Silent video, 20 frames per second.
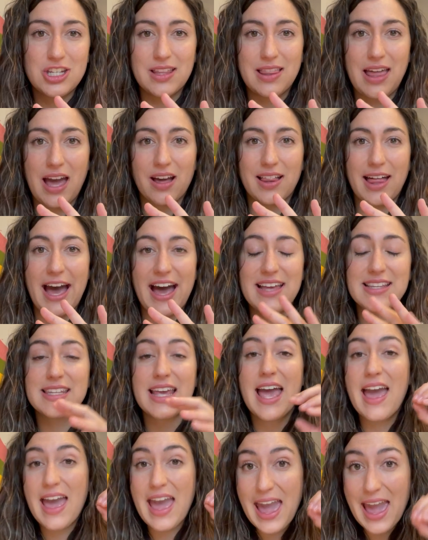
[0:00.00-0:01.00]
that class.
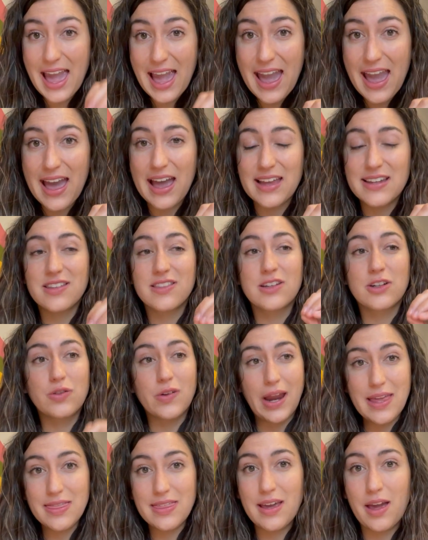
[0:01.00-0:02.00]
And the
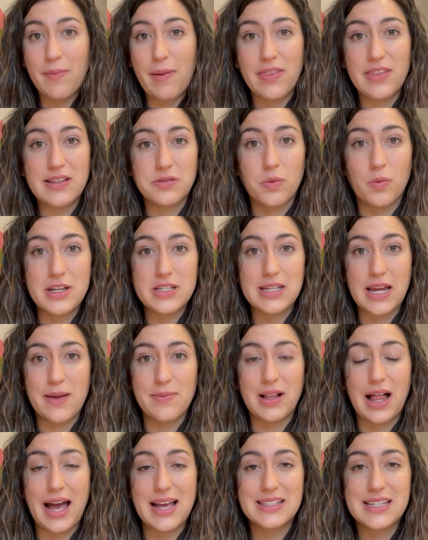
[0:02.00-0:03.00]
great thing about these one-time
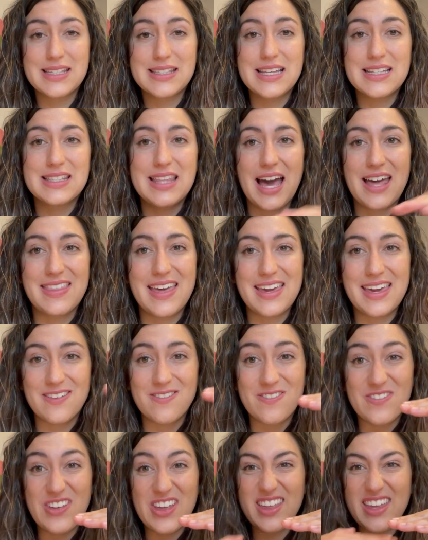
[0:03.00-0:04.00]
classes is that they can
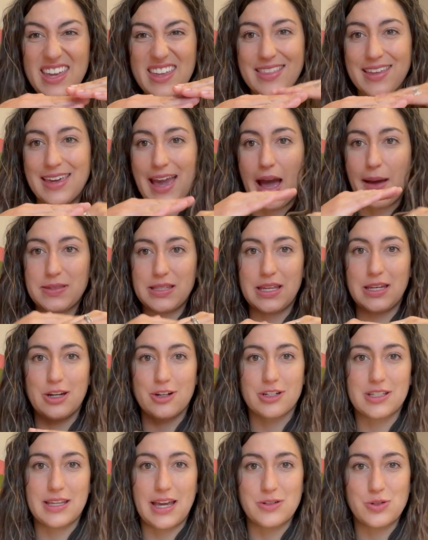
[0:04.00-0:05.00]
fill in the gaps in your
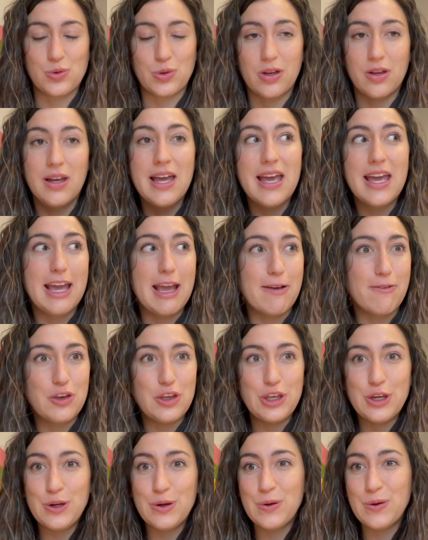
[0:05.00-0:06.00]
schedule. If
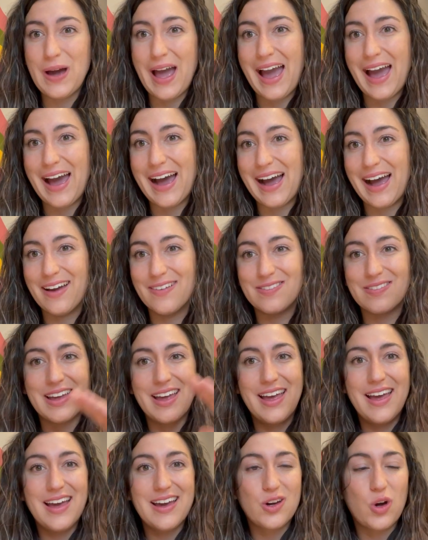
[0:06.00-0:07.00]
you have
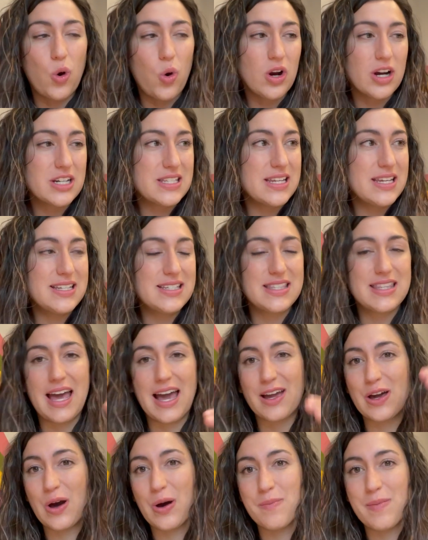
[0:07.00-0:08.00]
courses
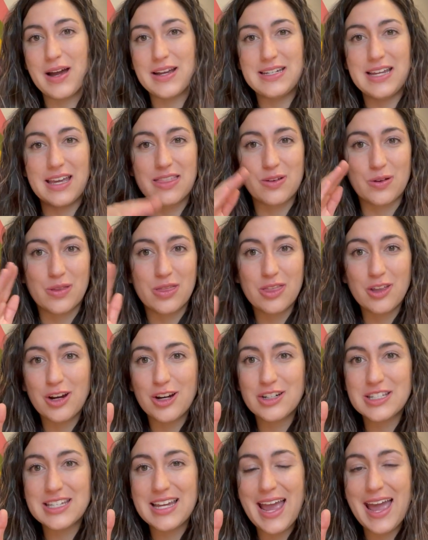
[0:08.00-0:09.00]
that go Monday through
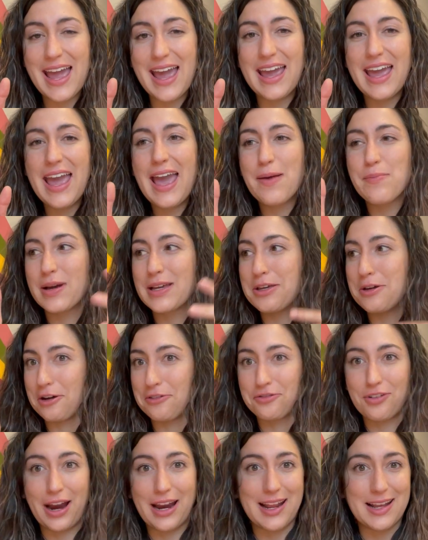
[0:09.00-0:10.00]
Thursday, but you have
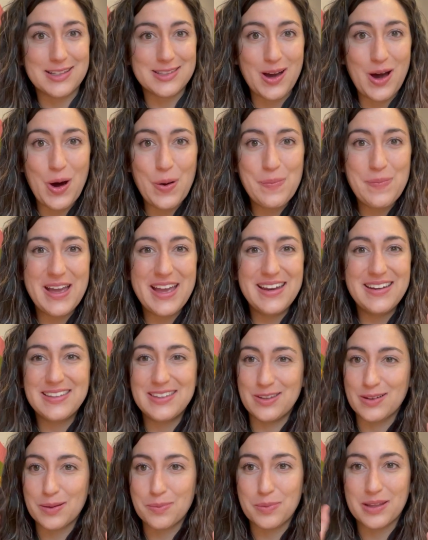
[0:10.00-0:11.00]
Fridays open,
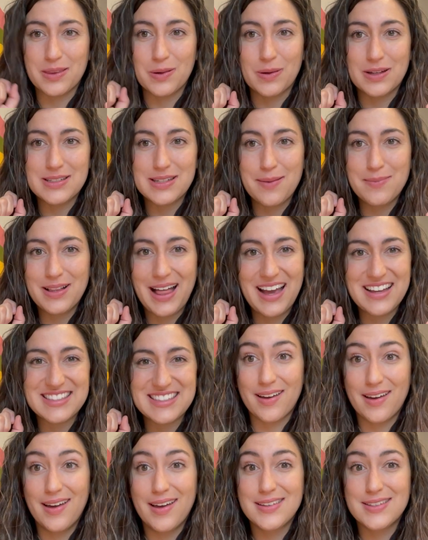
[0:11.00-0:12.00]
you can put the one-time class
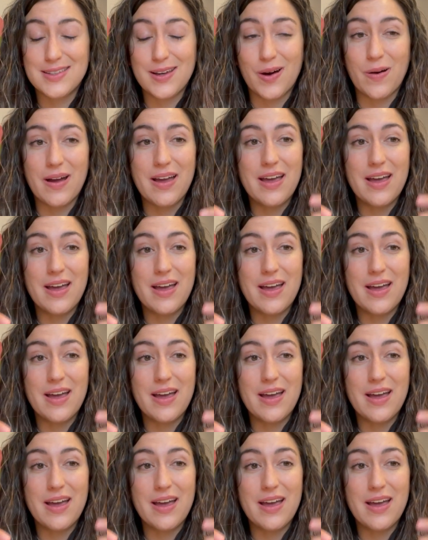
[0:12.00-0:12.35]
there. So